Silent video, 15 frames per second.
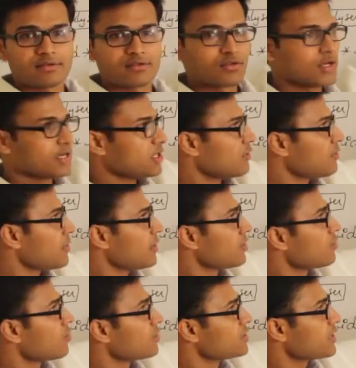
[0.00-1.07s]
So
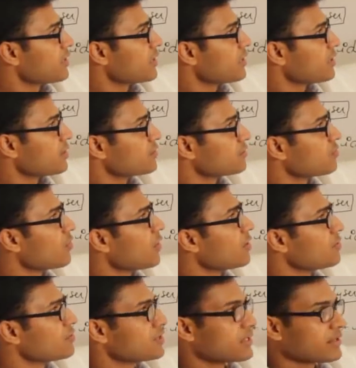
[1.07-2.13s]
intermediate code generator is
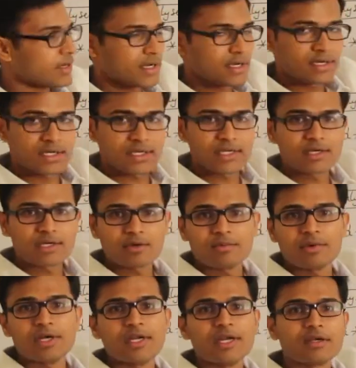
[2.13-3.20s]
going to generate
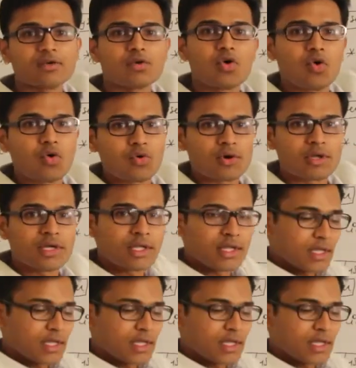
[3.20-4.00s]
intermediate code.